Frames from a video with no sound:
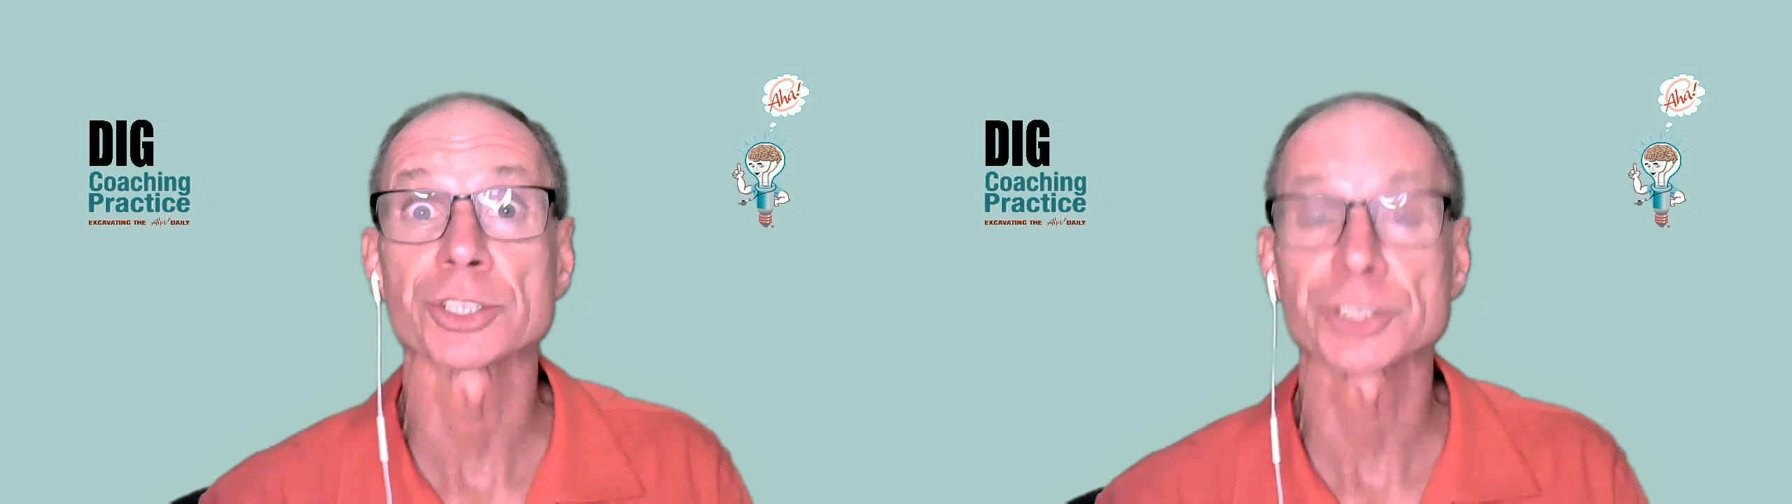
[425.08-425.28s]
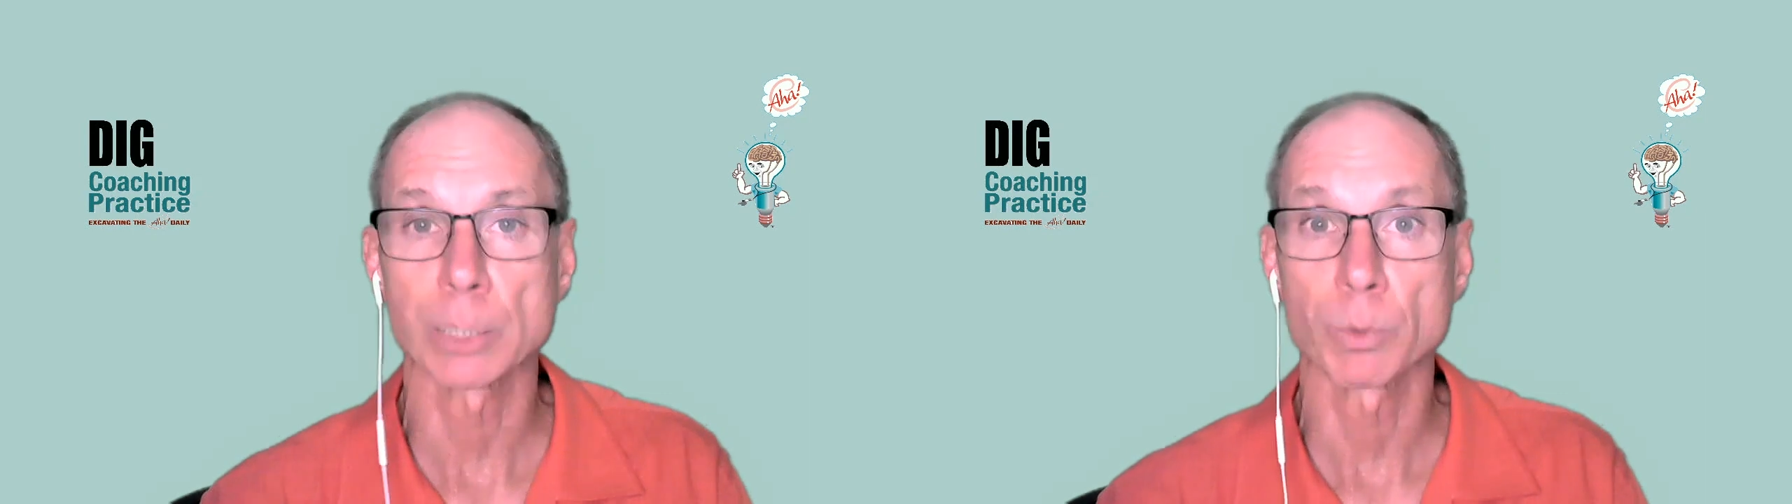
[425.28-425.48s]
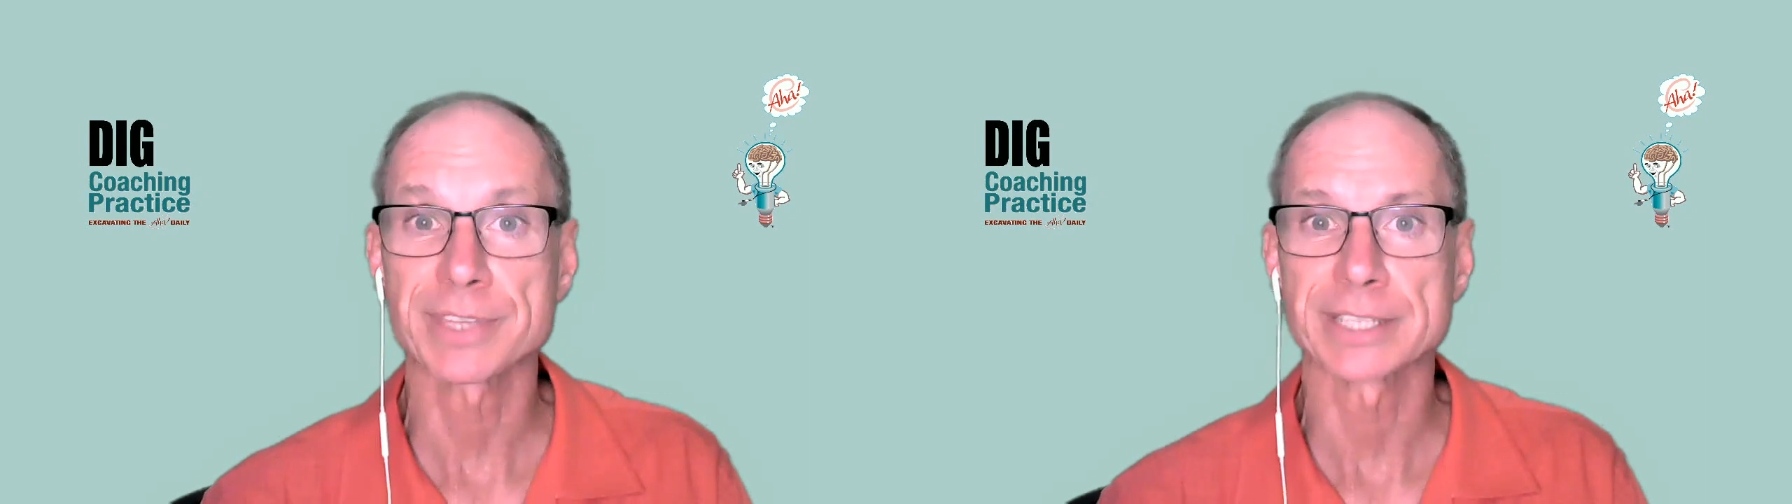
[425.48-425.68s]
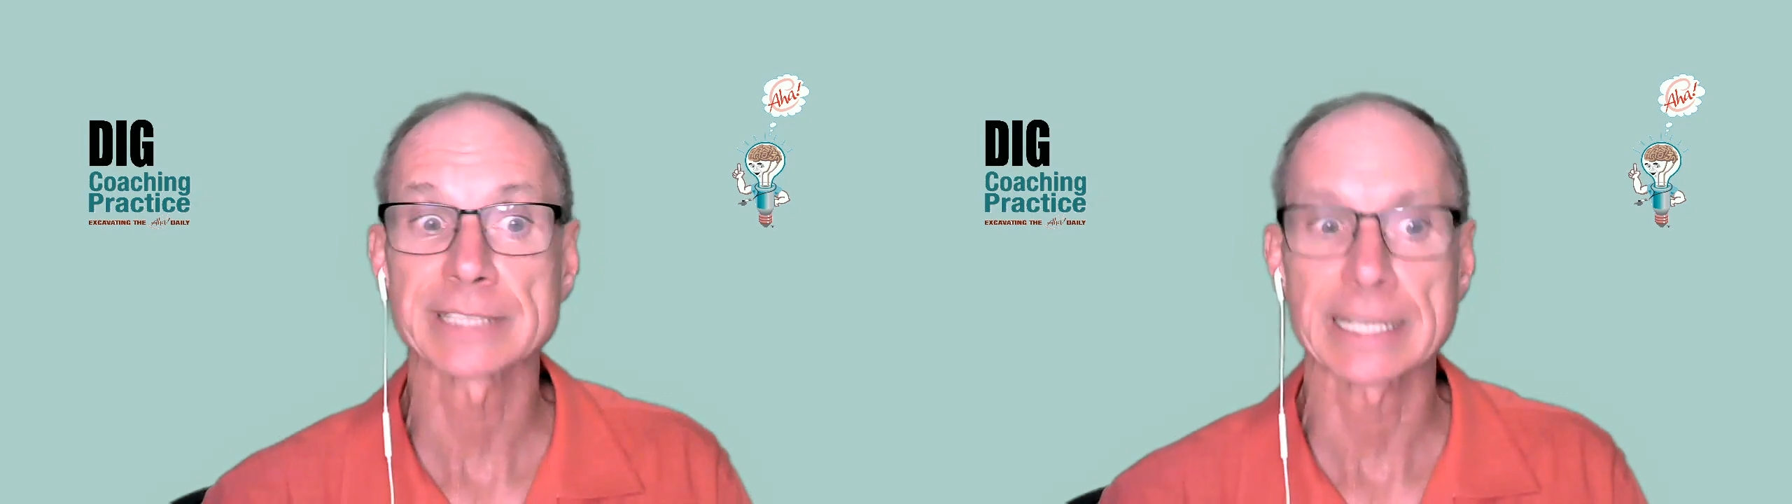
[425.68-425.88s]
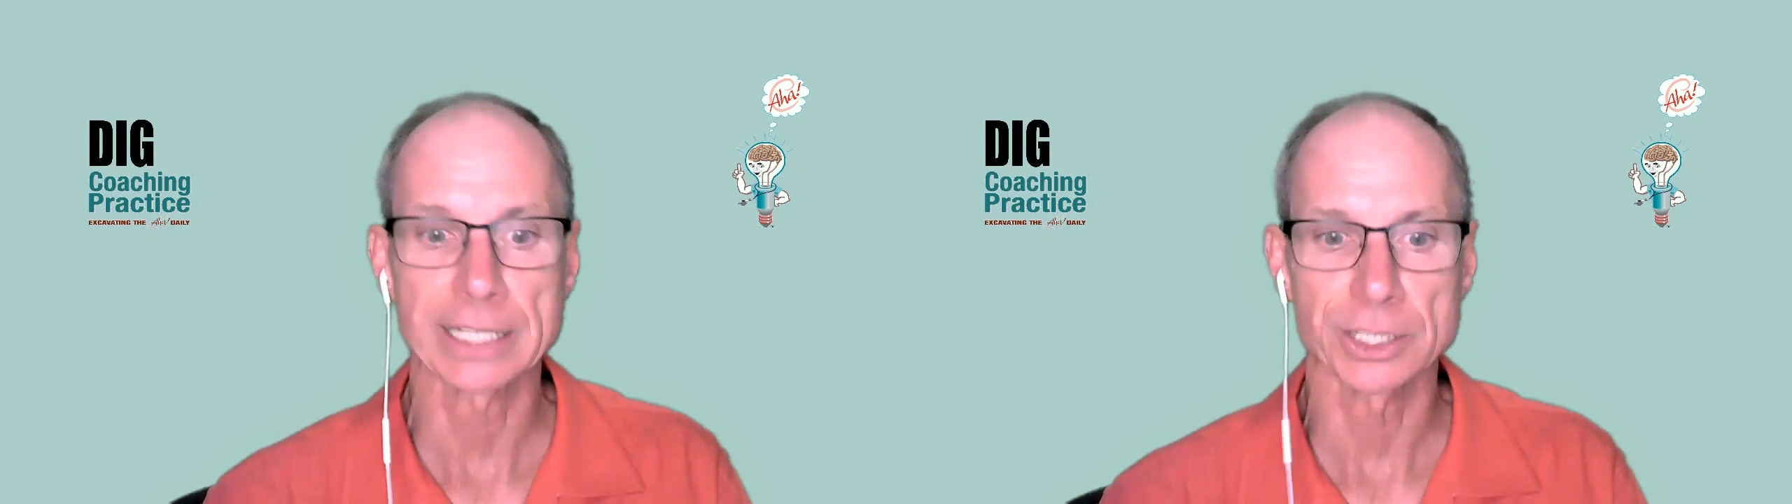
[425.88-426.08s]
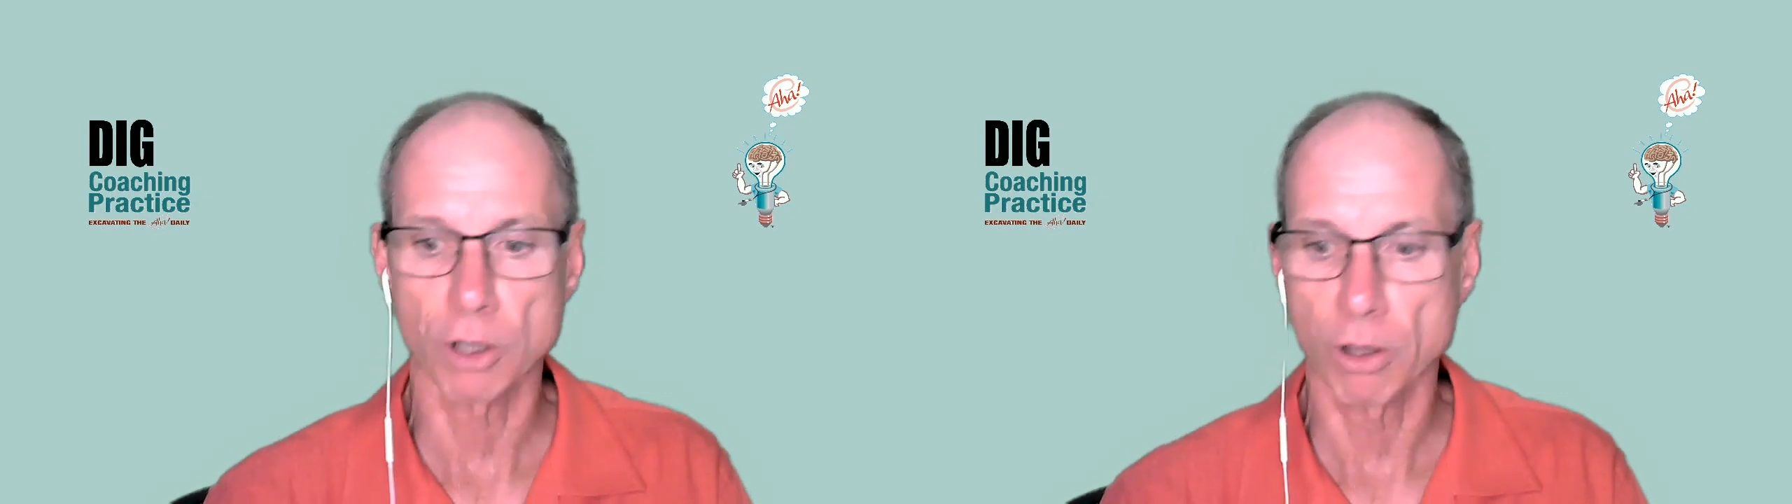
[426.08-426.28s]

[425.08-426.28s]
understand what this thing is.